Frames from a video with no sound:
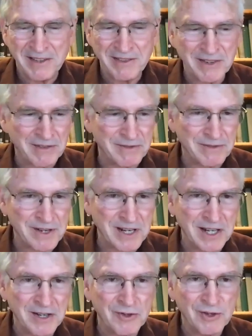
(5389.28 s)
a very
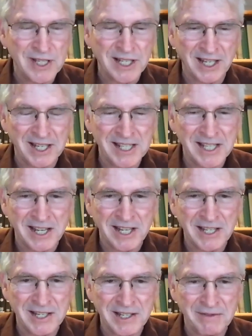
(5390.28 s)
interesting insight
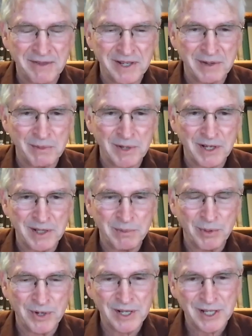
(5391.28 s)
into Vietnamese
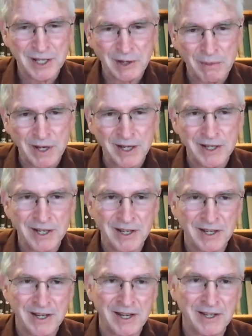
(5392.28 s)
Buddhism and
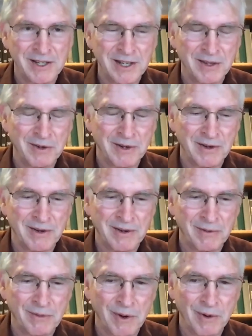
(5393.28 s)
to and to the uh,
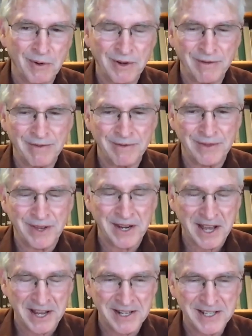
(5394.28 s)
role of the
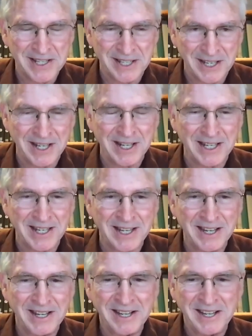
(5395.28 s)
nuns in it.
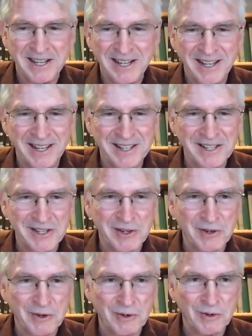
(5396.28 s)
And
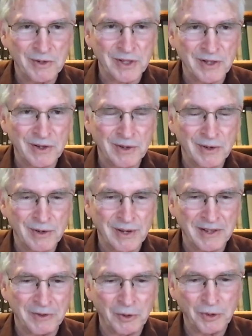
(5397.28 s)
so, so
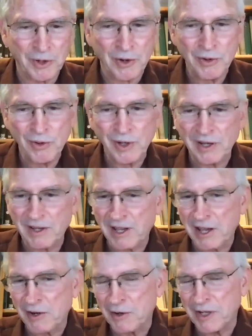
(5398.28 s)
although you
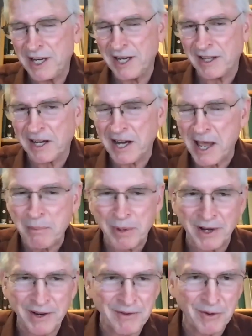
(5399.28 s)
cannot hear the
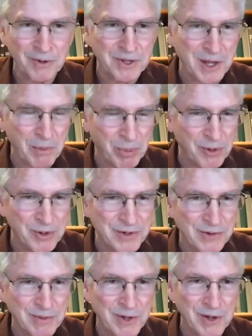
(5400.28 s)
clapping or the applause from the